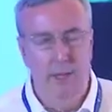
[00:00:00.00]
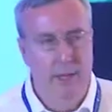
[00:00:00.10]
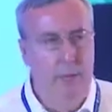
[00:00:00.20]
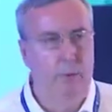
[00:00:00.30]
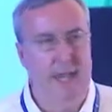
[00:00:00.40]

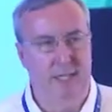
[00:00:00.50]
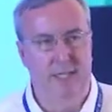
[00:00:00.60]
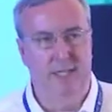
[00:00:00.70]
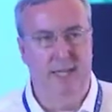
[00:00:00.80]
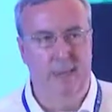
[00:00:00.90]
You will
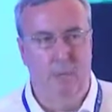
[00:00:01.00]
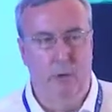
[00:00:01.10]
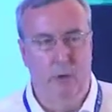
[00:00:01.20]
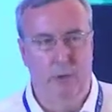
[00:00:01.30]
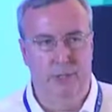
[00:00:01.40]
actually see
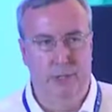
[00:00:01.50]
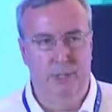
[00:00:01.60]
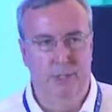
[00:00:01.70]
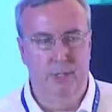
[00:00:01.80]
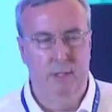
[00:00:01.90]
more
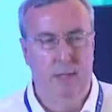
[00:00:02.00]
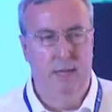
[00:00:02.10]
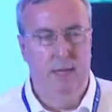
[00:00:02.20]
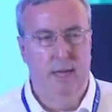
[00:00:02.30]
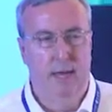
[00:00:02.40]
jobs.
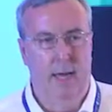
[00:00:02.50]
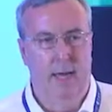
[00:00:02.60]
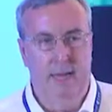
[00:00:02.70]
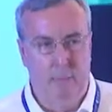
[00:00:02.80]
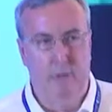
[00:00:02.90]

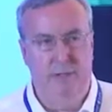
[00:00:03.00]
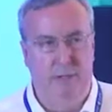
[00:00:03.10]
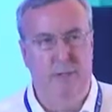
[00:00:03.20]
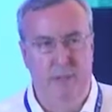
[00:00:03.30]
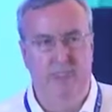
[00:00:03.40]
And that will also
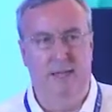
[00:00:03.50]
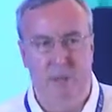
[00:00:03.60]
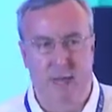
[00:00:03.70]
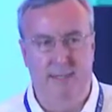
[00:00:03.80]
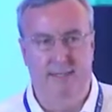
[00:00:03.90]
include some
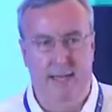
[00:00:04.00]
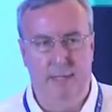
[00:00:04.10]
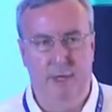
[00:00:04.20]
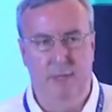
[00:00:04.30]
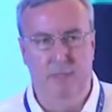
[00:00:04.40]
high-tech
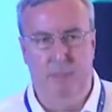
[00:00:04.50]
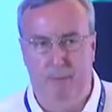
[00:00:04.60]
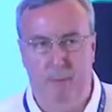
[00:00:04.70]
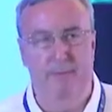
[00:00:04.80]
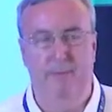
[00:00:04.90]
jobs,
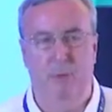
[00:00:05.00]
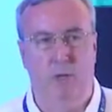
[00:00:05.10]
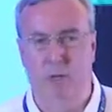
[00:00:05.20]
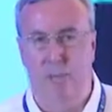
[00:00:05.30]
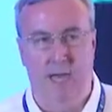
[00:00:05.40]
but many of them
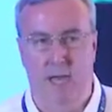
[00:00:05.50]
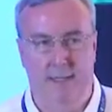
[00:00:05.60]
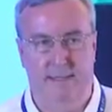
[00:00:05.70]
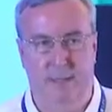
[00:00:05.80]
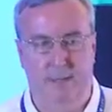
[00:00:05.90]
will not be
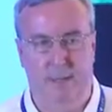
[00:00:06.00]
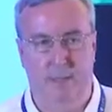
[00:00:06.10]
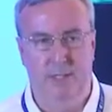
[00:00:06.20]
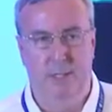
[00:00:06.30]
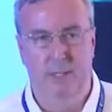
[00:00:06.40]
high-tech
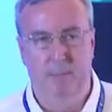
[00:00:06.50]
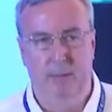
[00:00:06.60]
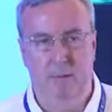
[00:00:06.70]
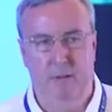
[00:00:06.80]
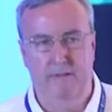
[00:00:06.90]
jobs.
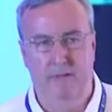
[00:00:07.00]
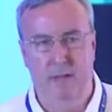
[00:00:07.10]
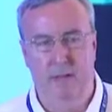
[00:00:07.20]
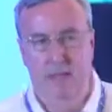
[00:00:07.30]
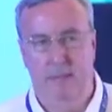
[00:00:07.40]
People often
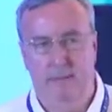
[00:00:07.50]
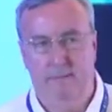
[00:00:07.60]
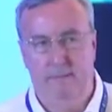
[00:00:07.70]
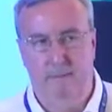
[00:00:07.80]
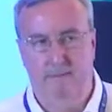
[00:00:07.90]

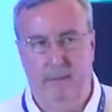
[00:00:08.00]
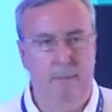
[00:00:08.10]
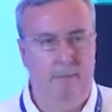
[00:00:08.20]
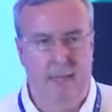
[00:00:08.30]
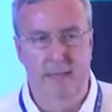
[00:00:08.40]
think
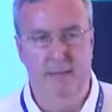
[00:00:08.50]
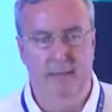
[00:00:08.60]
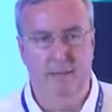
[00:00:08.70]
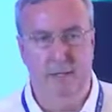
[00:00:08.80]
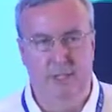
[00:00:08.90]
about these
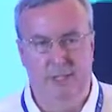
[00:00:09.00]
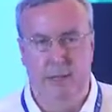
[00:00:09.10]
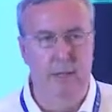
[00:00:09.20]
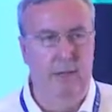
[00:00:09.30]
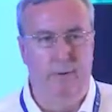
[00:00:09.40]
technologies
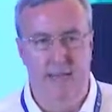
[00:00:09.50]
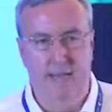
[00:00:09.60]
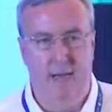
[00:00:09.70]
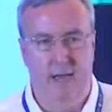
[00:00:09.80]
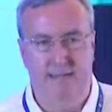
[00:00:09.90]
only
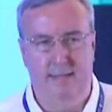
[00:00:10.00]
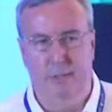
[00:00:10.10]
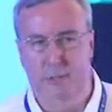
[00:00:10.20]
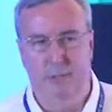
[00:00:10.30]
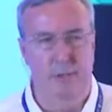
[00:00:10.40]
creating high-tech
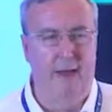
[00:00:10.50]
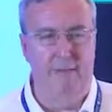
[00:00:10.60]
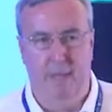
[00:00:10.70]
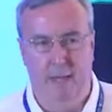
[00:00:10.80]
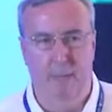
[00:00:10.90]
jobs. You have
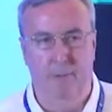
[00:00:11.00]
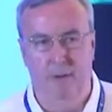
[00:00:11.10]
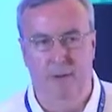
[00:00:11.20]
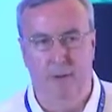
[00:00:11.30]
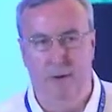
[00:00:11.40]
to be a
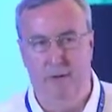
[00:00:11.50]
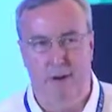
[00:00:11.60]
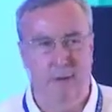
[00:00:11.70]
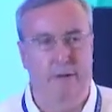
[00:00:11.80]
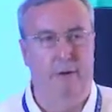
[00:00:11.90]
computer
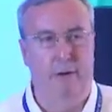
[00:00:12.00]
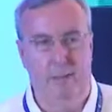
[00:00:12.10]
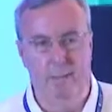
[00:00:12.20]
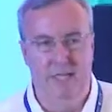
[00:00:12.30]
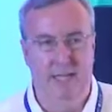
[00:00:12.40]
programmer or a
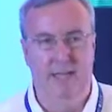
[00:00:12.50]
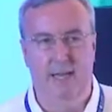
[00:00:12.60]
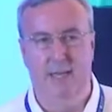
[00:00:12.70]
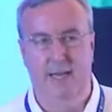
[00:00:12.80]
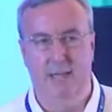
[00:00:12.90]
machine
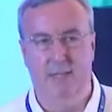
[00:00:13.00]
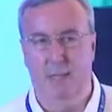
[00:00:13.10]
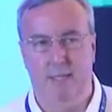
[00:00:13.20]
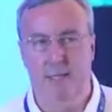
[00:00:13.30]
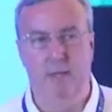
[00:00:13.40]
learning
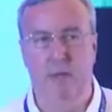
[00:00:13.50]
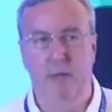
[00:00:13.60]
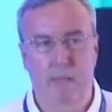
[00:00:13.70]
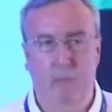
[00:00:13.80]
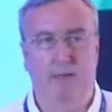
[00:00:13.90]
expert. No,
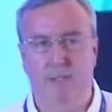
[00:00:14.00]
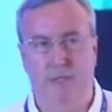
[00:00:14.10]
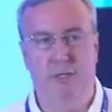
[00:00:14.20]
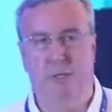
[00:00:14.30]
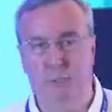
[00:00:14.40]
most of
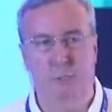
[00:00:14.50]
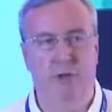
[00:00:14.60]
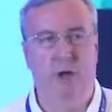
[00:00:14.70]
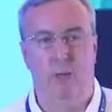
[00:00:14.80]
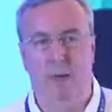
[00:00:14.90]
the jobs will
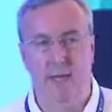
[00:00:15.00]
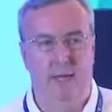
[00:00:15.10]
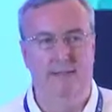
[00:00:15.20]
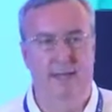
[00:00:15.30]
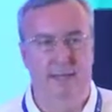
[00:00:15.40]
not be
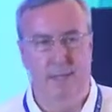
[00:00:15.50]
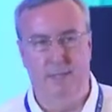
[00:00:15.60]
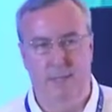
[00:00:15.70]
high-tech jobs.